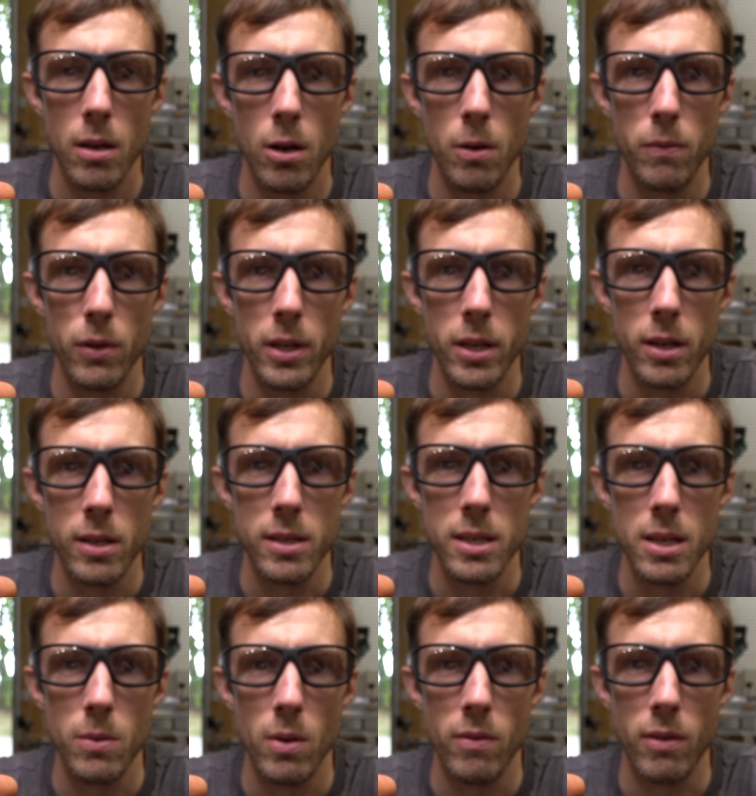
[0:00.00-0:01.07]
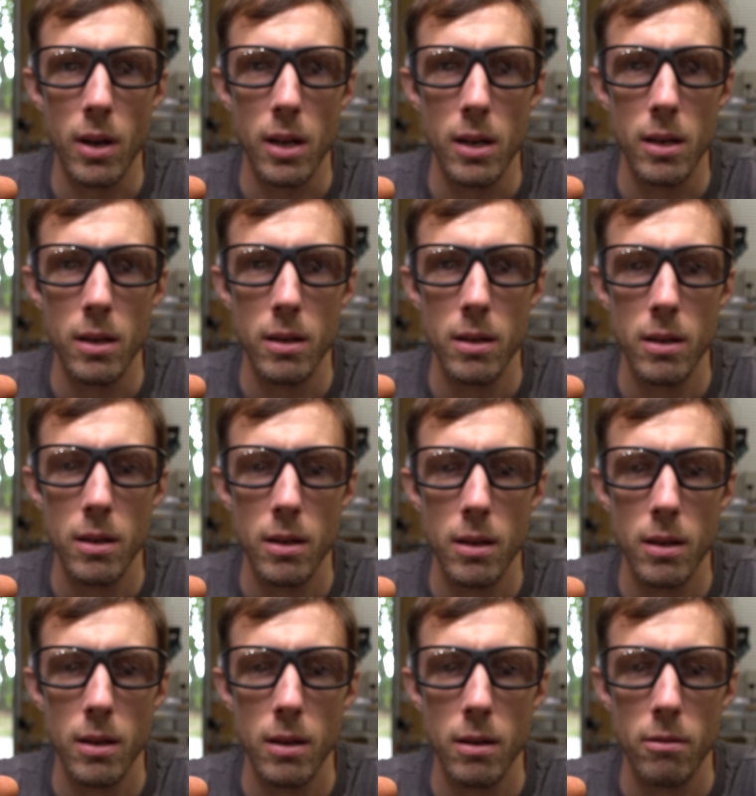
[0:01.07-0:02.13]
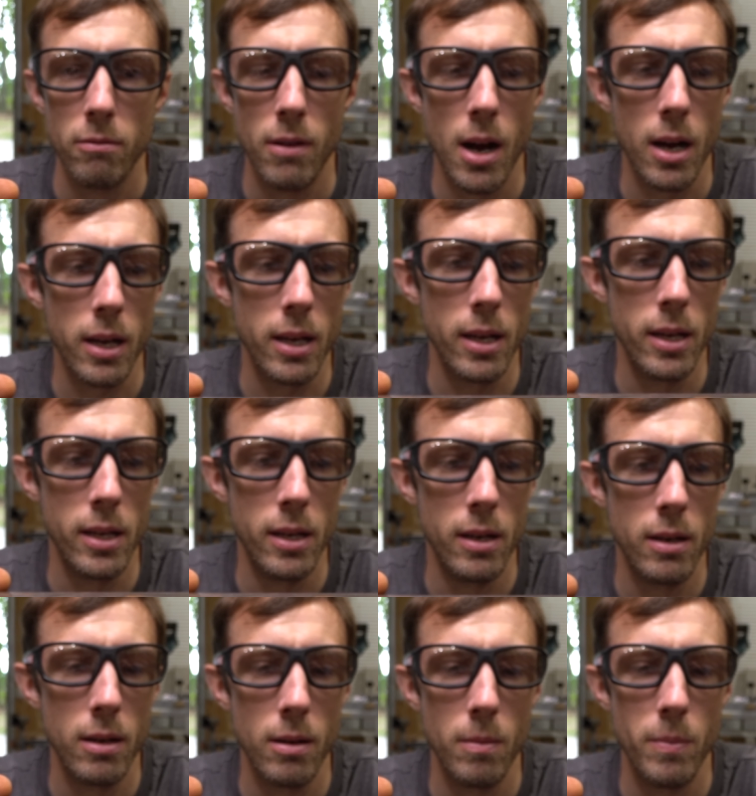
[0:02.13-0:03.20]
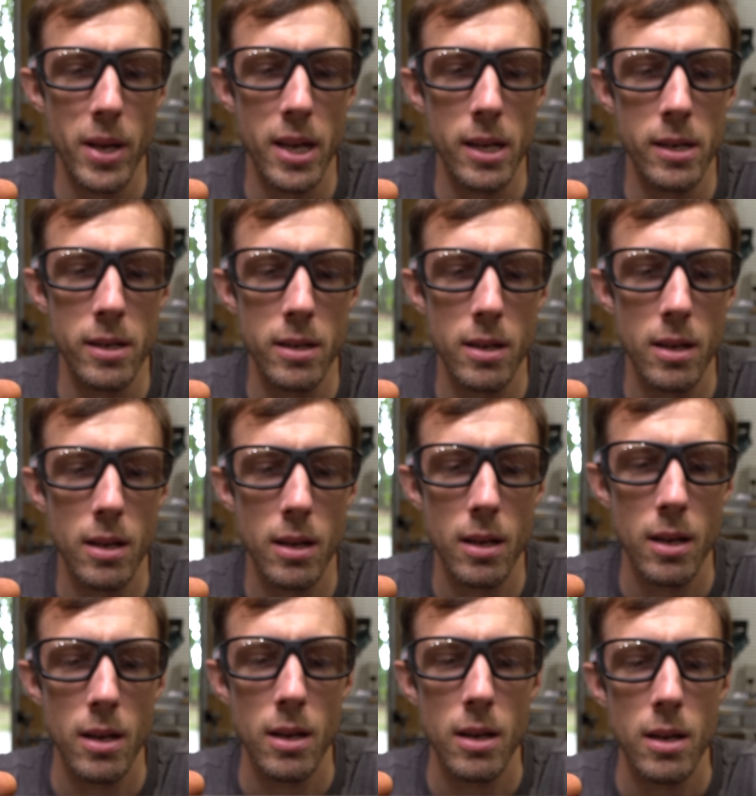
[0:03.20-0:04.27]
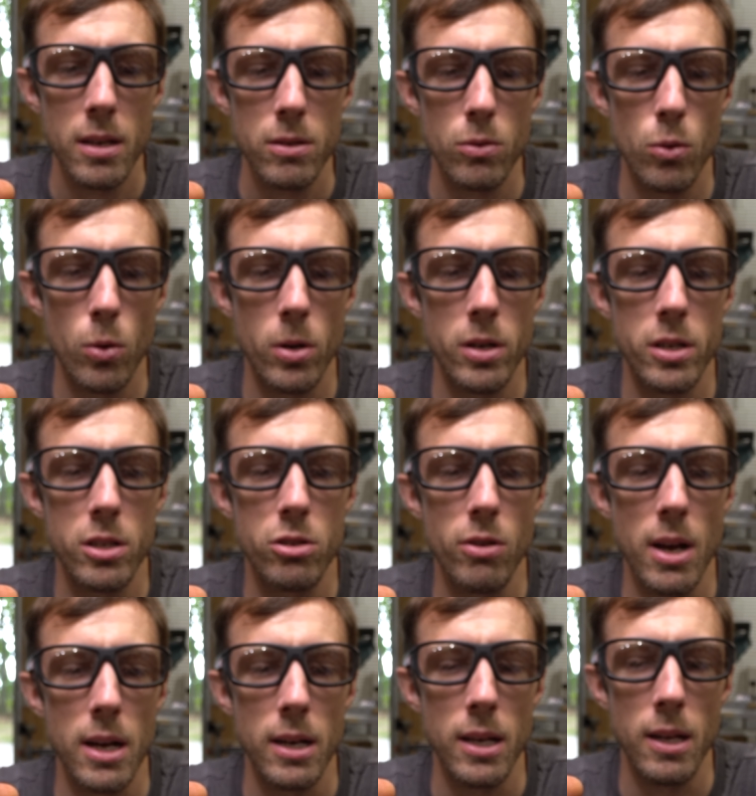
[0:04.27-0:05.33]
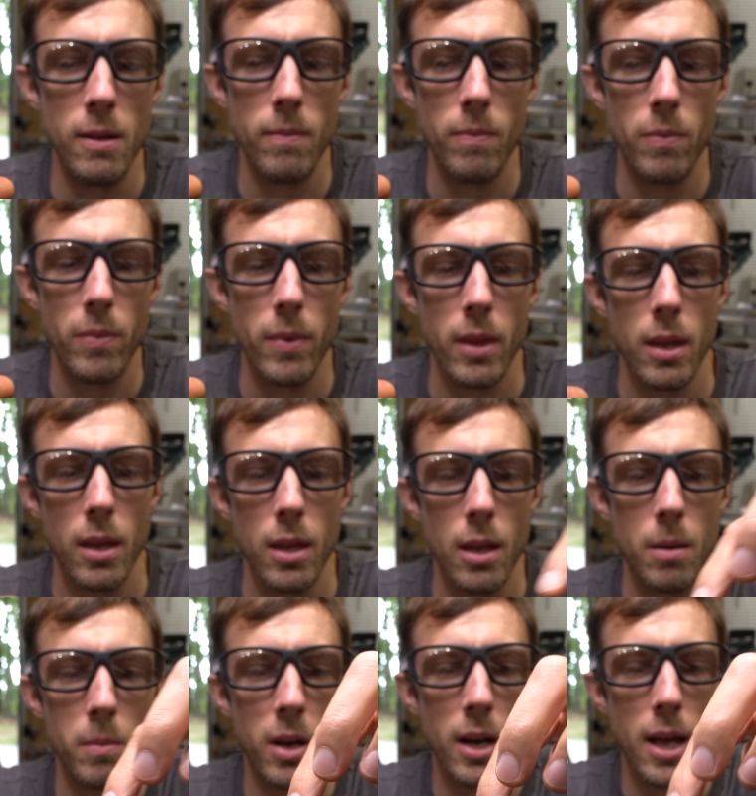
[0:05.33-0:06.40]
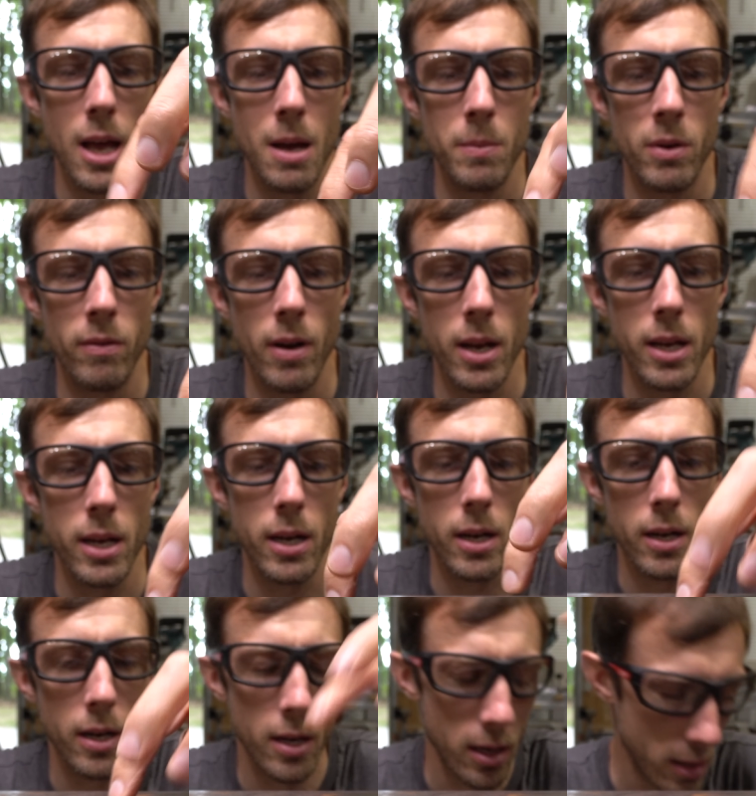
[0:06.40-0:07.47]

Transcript: Hopefully you can see we've got a rock in it, a bend. So in order to straighten it, I'm going to hammer right here.